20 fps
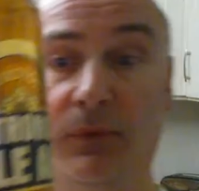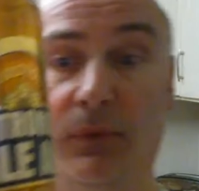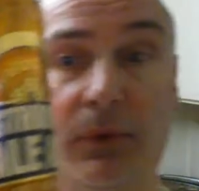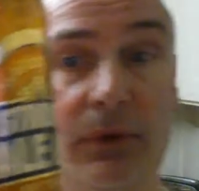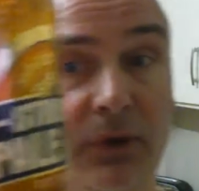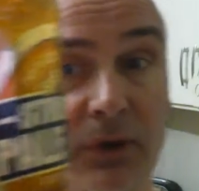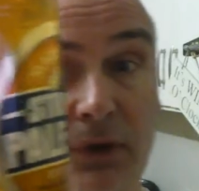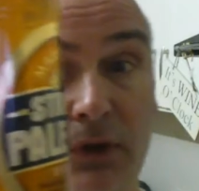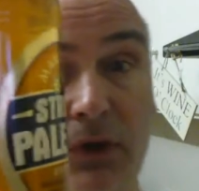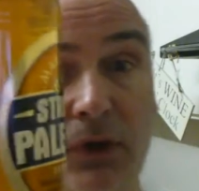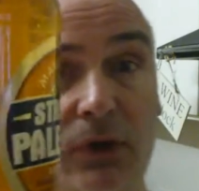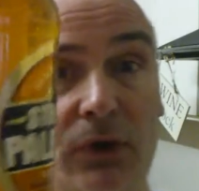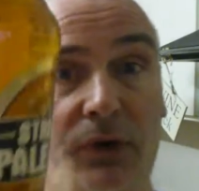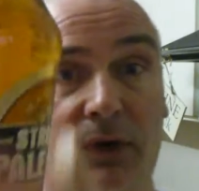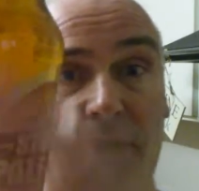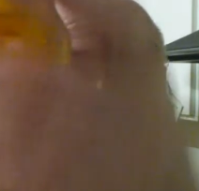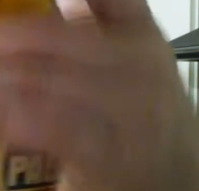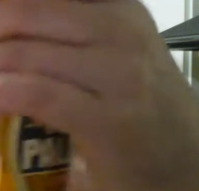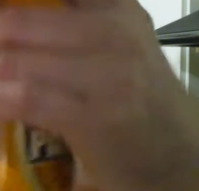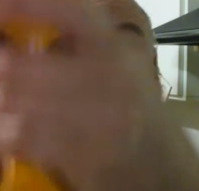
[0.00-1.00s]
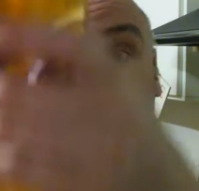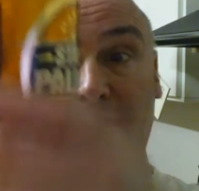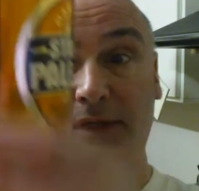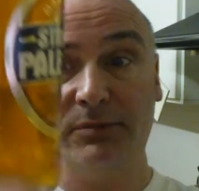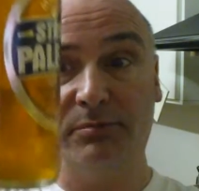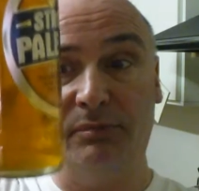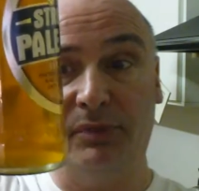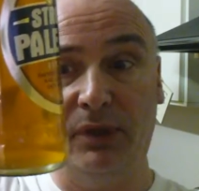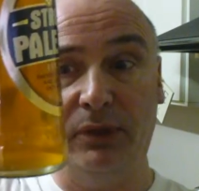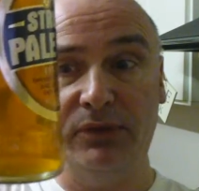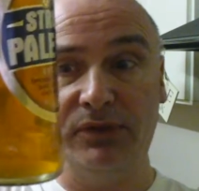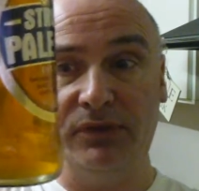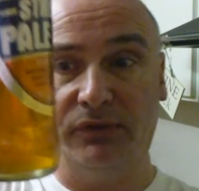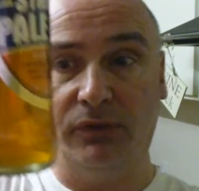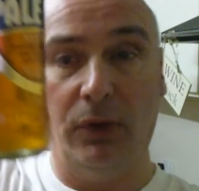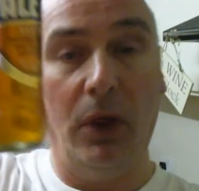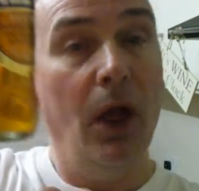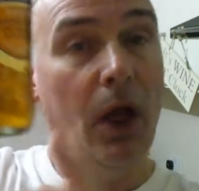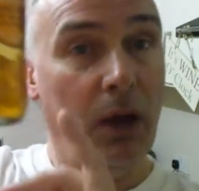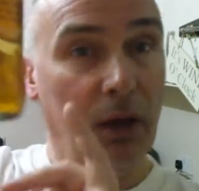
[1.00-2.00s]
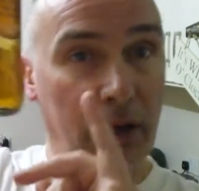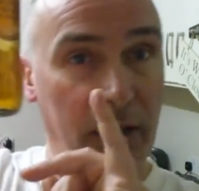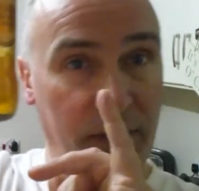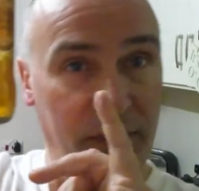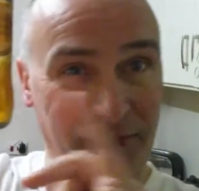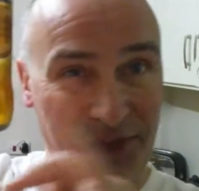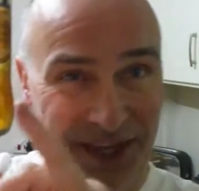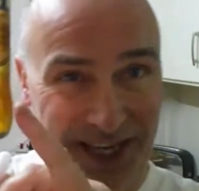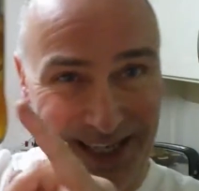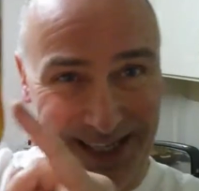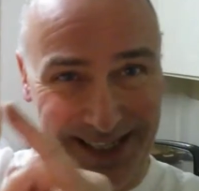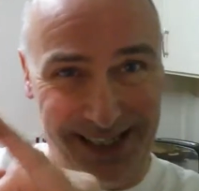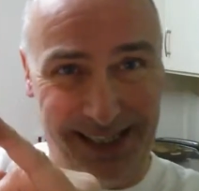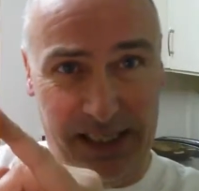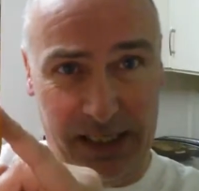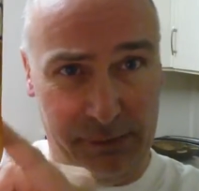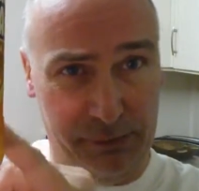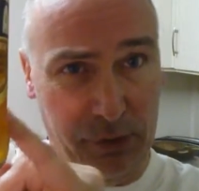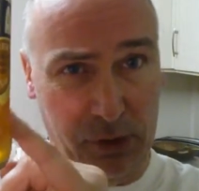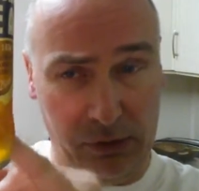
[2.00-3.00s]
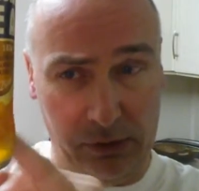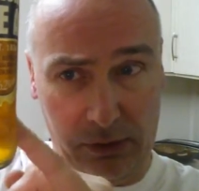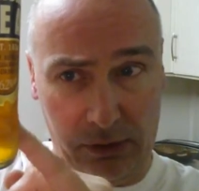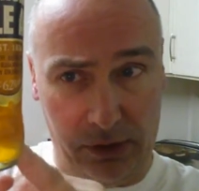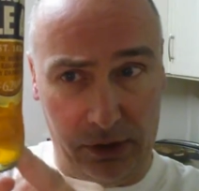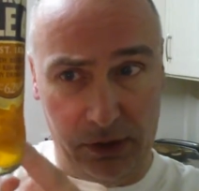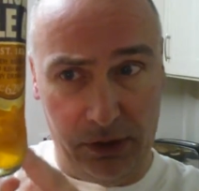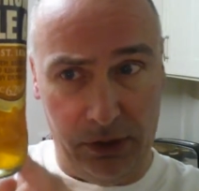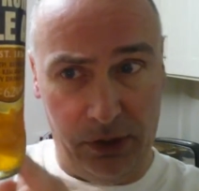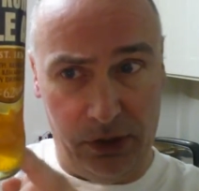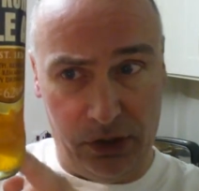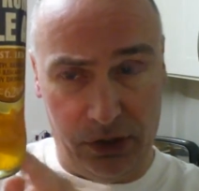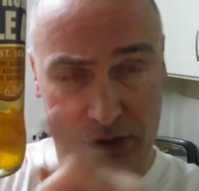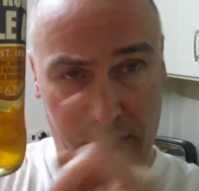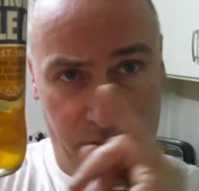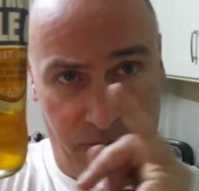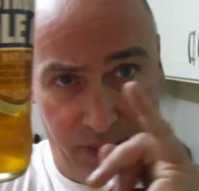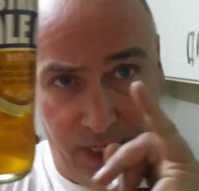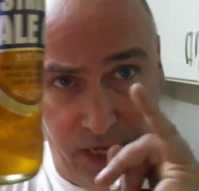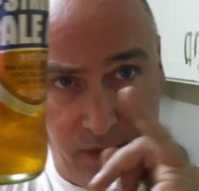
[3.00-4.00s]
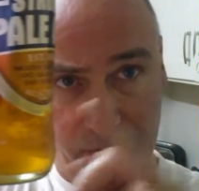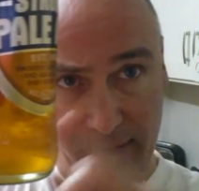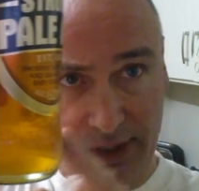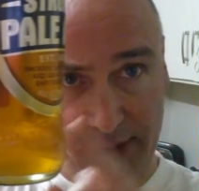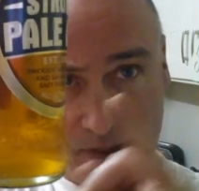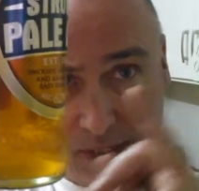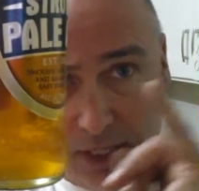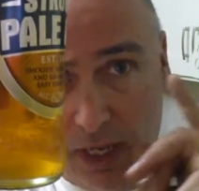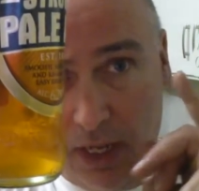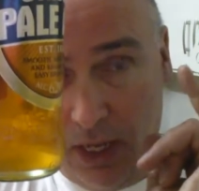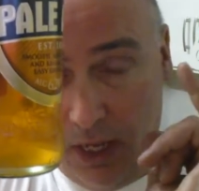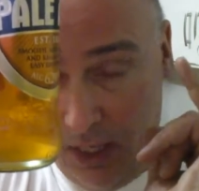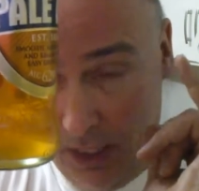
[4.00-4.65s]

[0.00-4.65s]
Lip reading: Look at the colour on that, that's beautiful. And this is bottle condition. There is